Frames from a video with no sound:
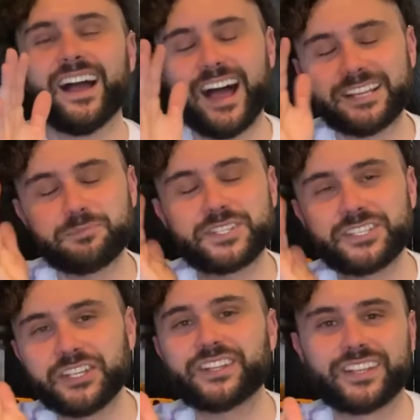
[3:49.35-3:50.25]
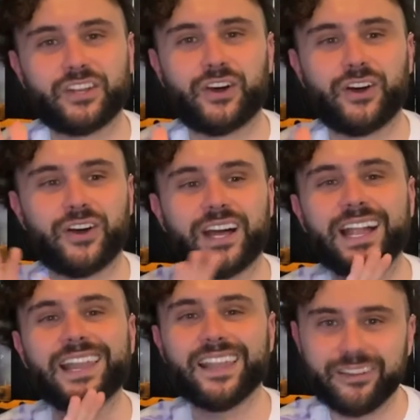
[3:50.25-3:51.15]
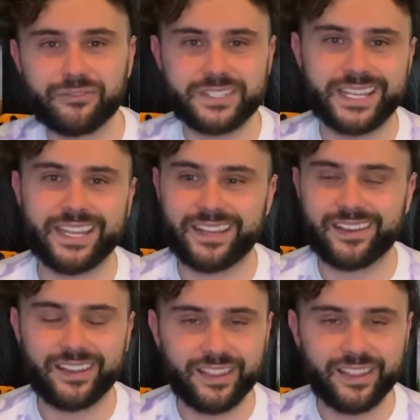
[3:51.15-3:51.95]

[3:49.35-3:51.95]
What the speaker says: I'm still in awe. I loved it.